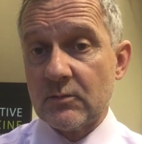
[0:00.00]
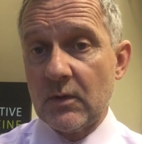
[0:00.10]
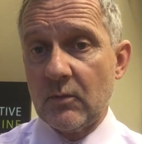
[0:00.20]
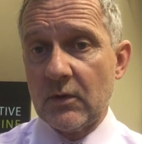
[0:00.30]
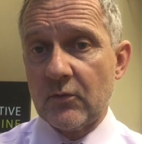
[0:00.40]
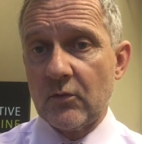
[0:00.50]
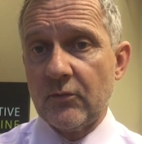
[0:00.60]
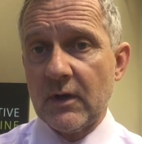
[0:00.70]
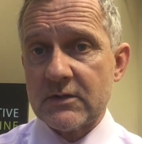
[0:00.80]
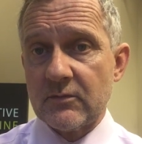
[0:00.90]
we went through
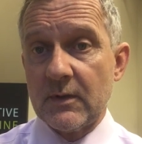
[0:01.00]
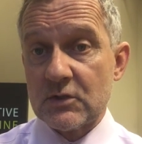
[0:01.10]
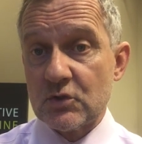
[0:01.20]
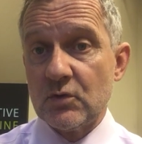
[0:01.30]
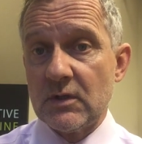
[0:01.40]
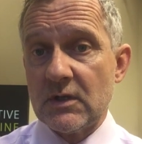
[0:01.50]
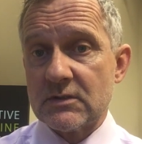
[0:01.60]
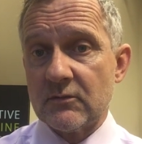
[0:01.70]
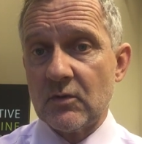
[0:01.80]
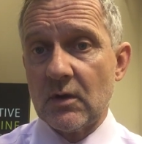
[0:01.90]
a phase for about 2
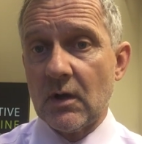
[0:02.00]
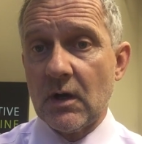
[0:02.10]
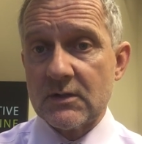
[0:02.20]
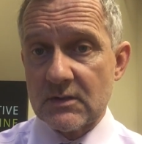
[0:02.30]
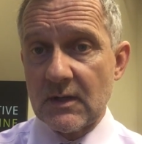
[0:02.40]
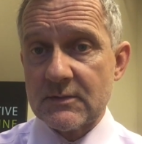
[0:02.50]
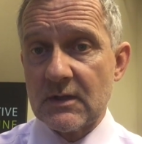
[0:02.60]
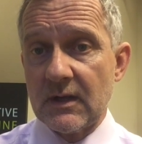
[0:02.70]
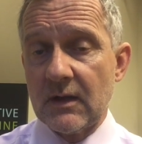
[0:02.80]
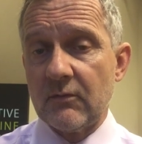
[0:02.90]
years of doing irons on
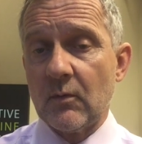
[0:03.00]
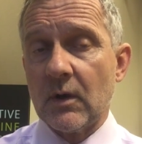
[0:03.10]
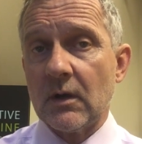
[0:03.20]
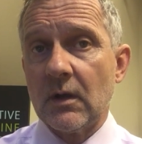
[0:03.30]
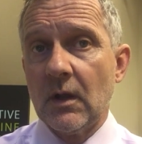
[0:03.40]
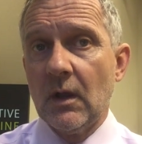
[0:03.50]
absolutely everyone.